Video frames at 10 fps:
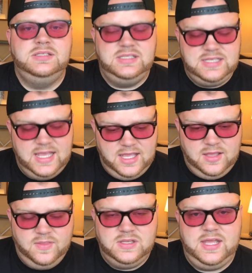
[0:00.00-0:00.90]

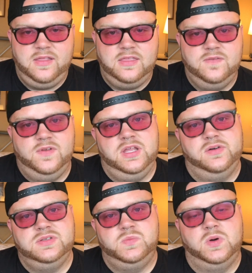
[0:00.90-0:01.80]
Today, the day that this
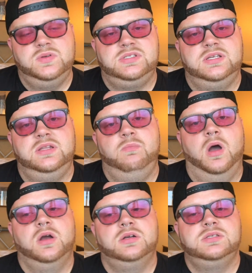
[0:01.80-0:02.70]
video is posted,
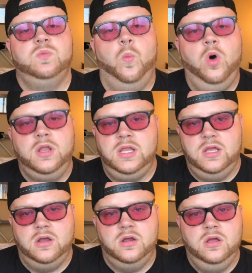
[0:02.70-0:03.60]
marks 1
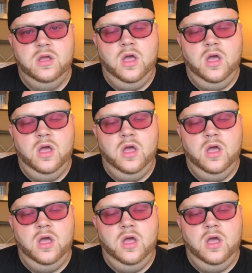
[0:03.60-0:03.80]
year